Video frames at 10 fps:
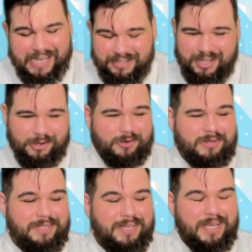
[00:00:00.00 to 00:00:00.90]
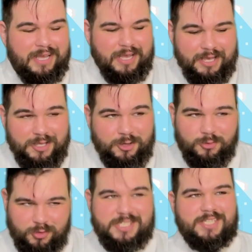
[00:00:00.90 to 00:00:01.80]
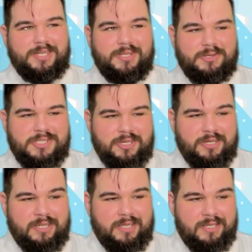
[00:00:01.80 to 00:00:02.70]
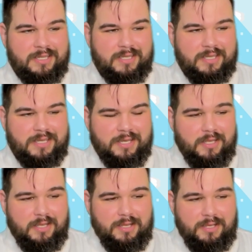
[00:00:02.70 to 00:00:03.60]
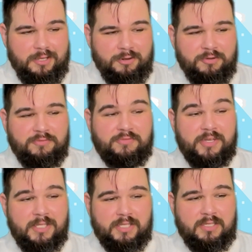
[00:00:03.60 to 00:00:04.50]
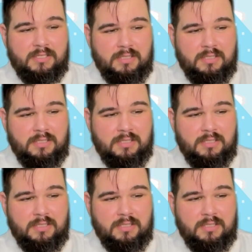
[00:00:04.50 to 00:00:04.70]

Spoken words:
No, you're worse than a loser. You're a villain.